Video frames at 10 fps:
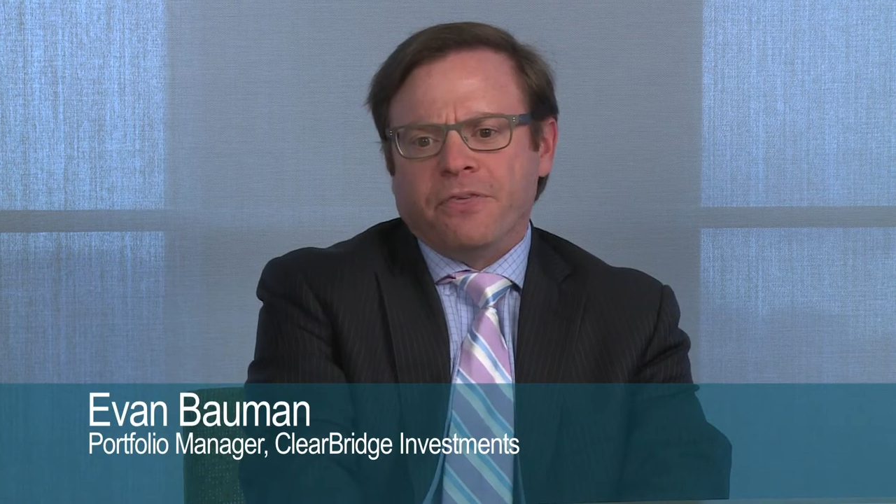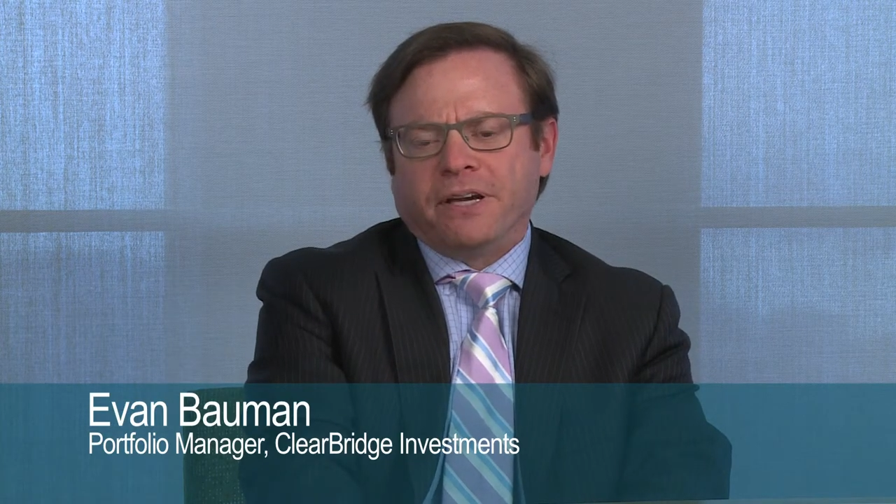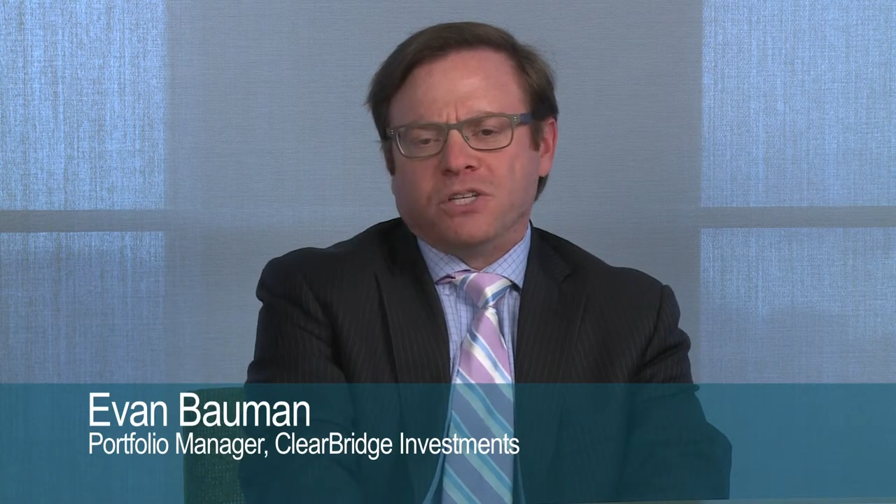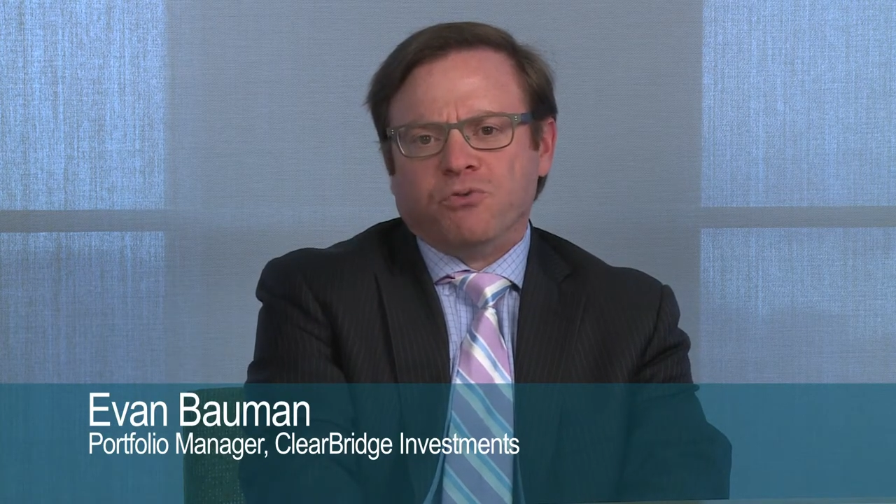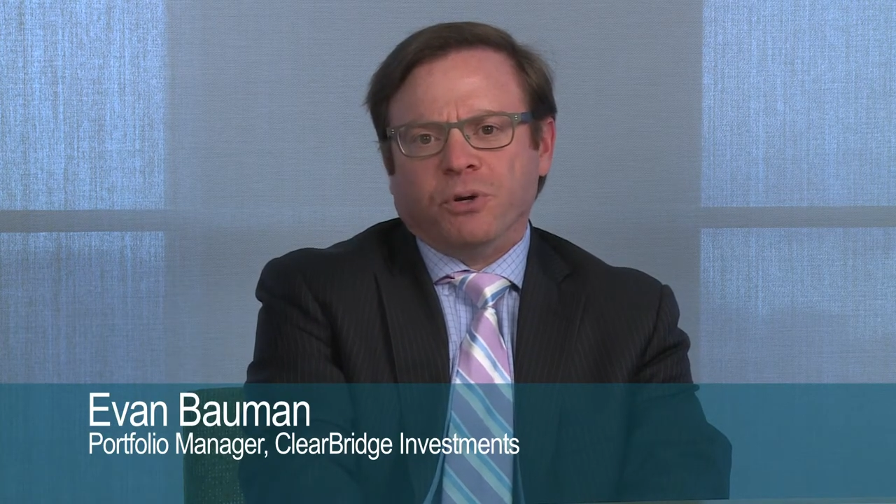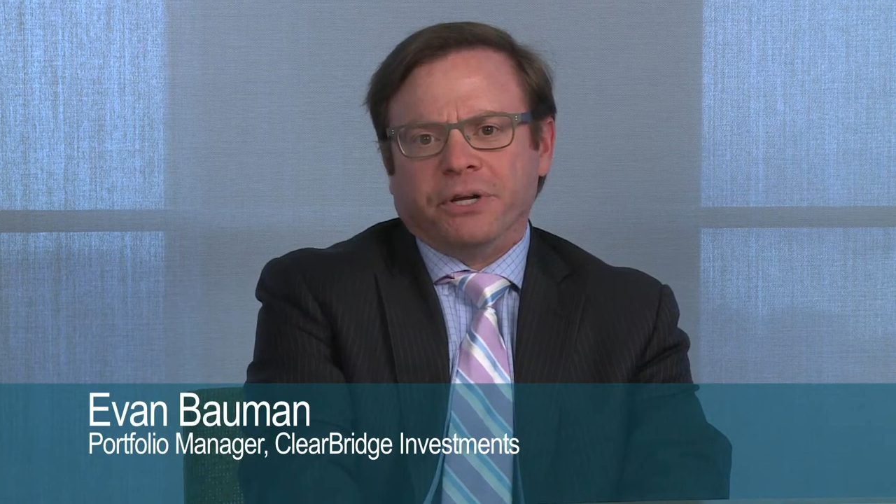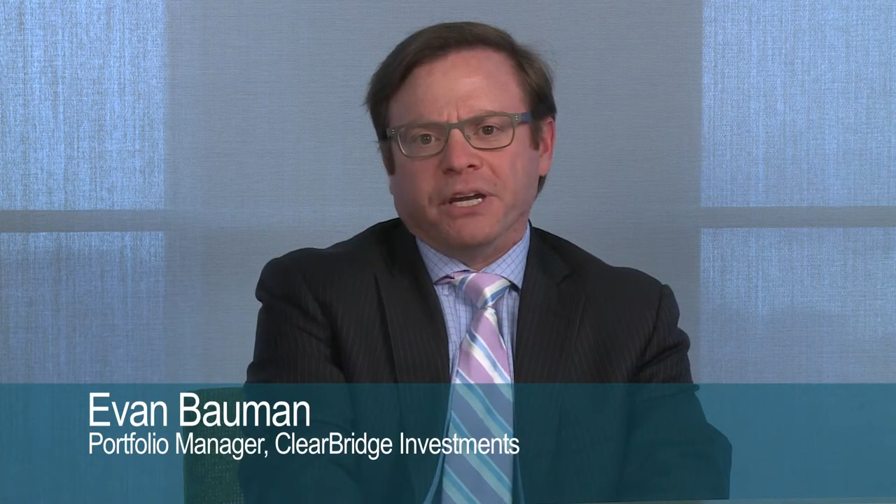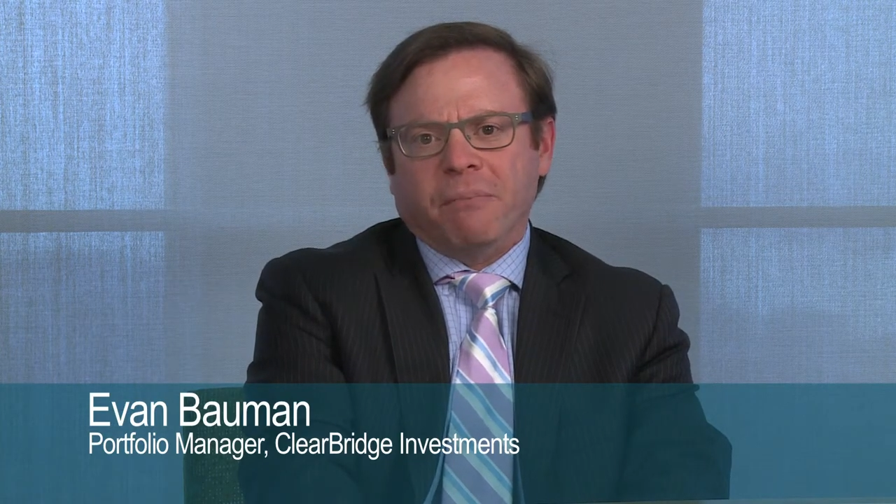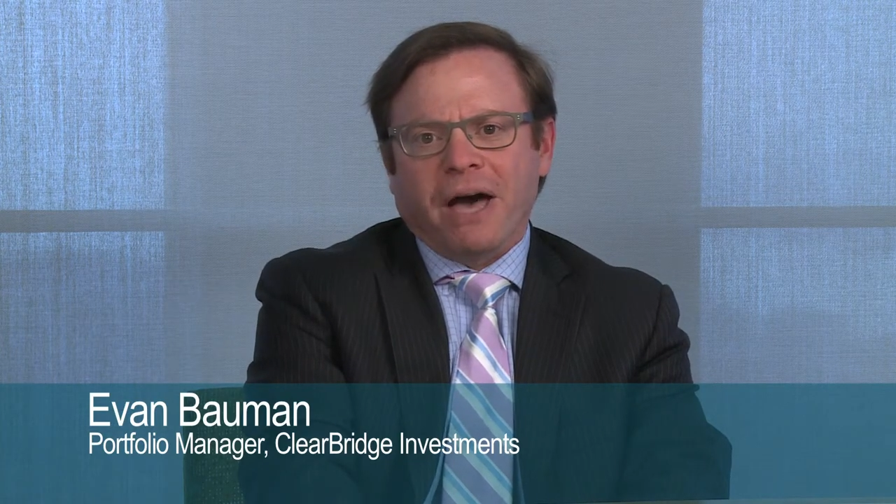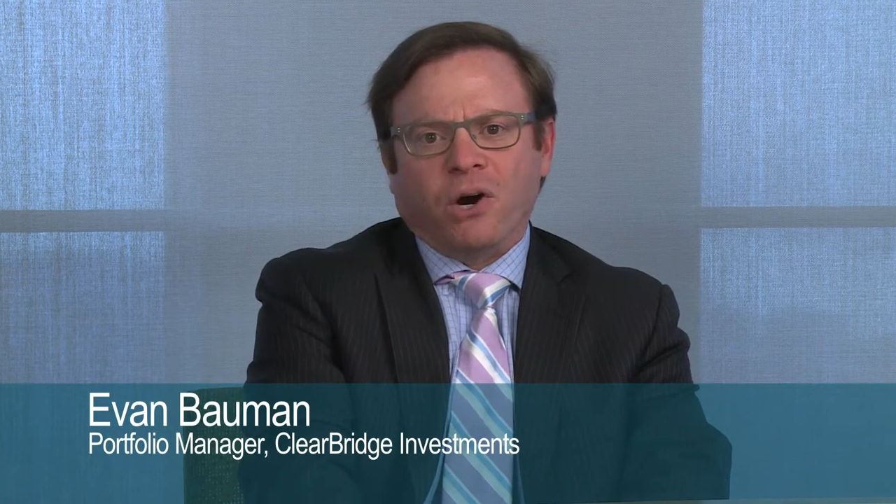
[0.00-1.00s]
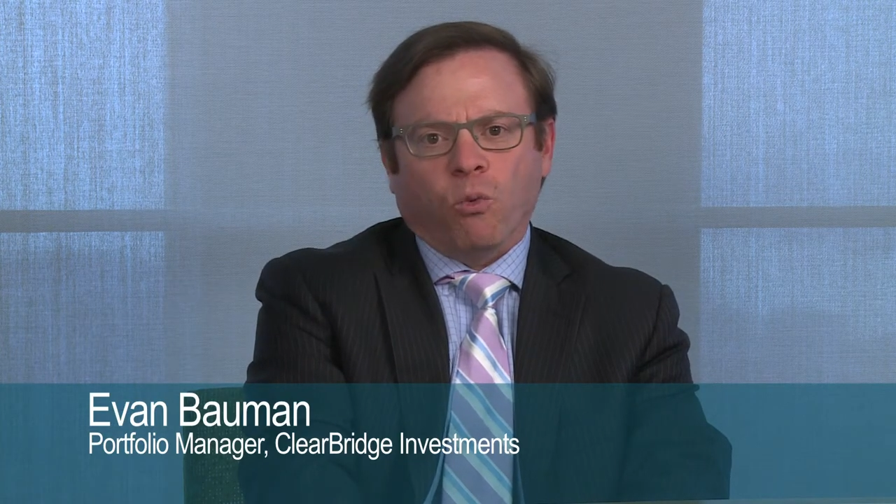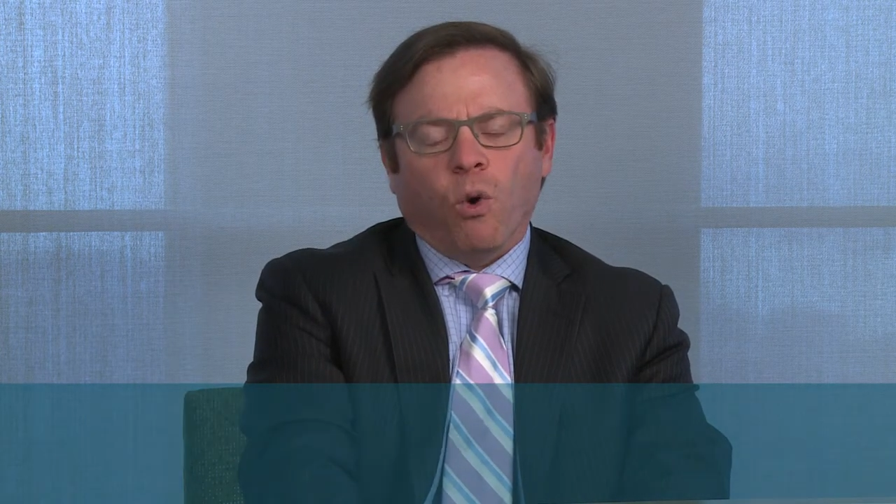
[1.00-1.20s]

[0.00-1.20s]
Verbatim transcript: think it's really going to matter